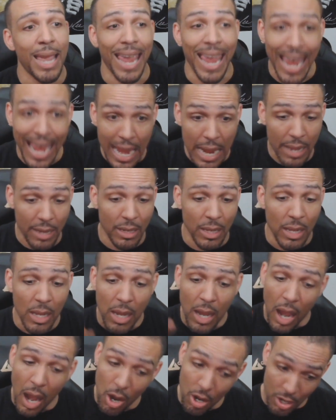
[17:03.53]
And
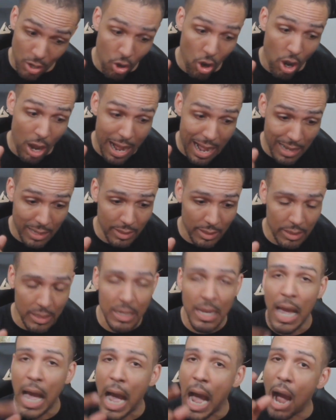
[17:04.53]
in all
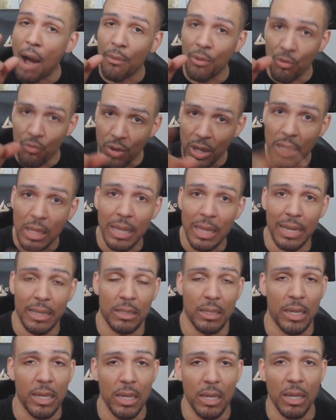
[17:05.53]
honesty, I would really like
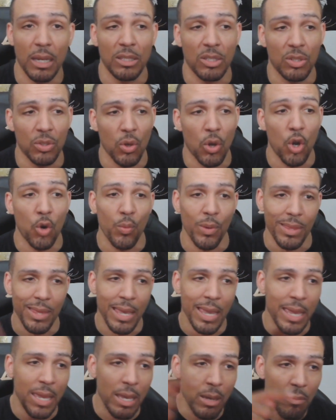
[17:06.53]
to hear a song with
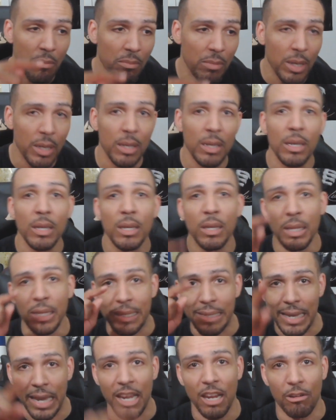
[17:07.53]
him
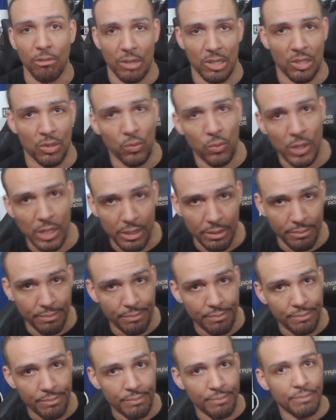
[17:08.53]
and K R S One.
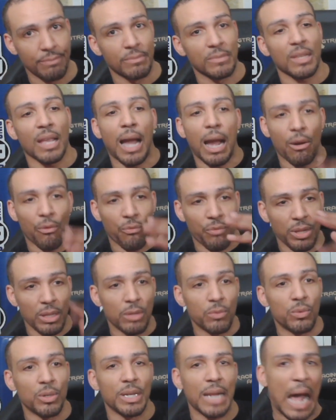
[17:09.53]
I
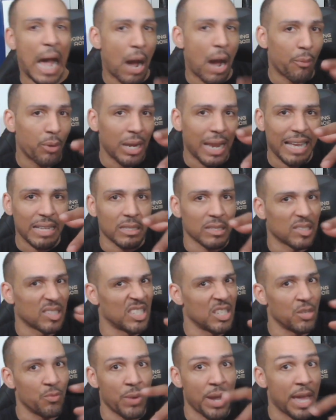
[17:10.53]
really would. I would like to
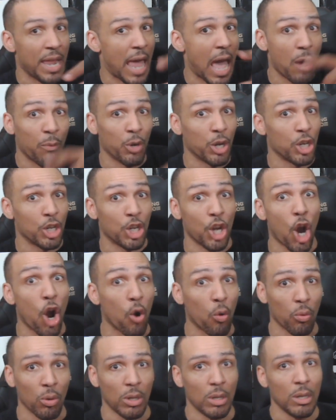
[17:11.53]
see where that would
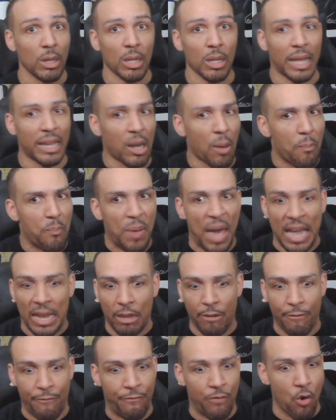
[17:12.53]
go. Like a back
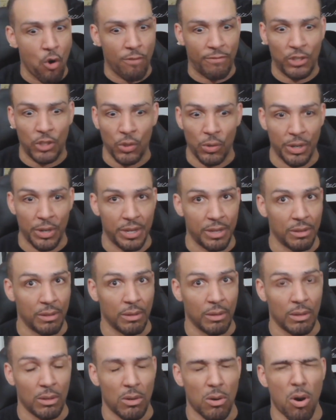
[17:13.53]
and forth joint.
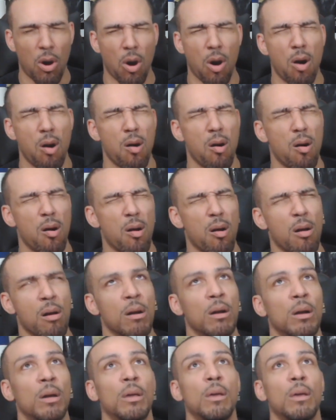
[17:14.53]
Oh.